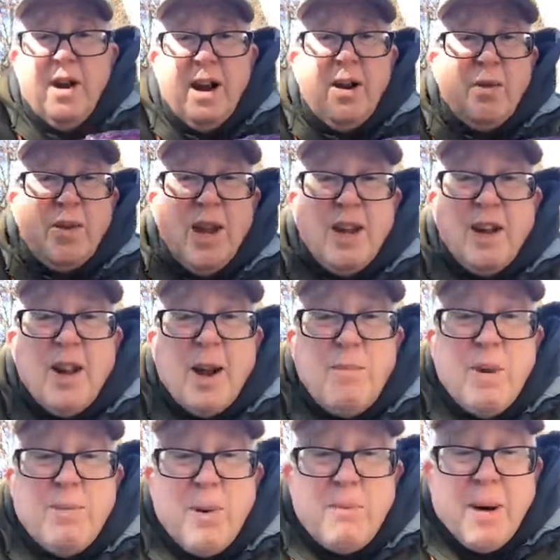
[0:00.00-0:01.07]
I don't think a lot of
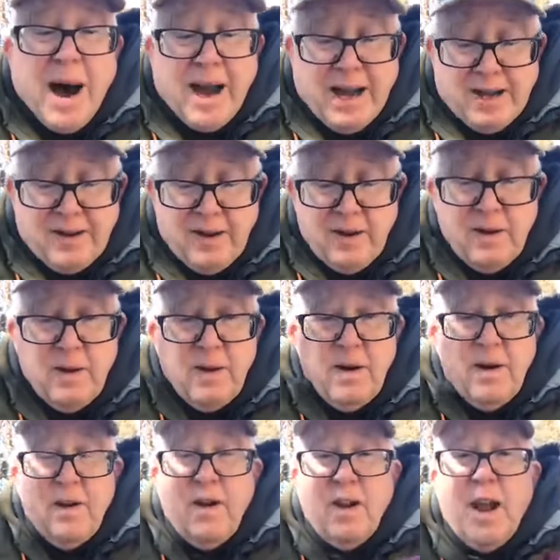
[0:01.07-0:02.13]
people buy it.
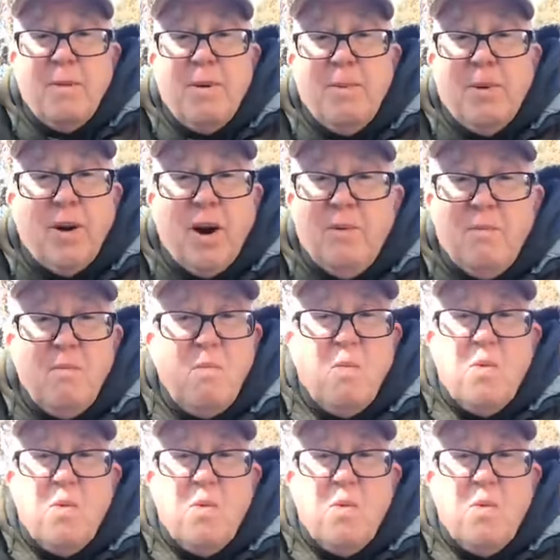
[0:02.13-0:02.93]
A lot of people aren't